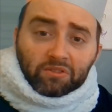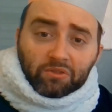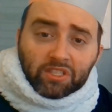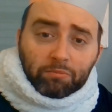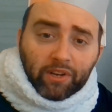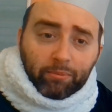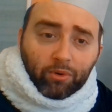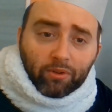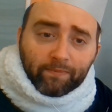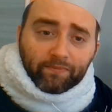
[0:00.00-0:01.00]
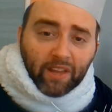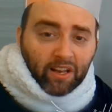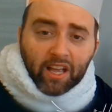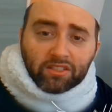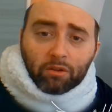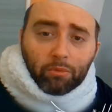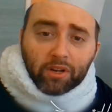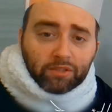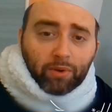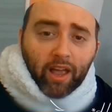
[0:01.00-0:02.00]
So simply put, unless
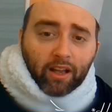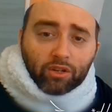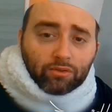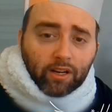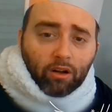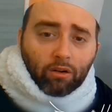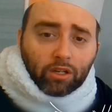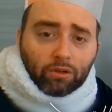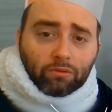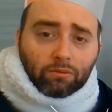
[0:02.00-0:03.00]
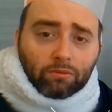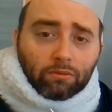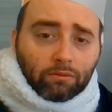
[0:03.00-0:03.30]
somebody's playing a trick on you,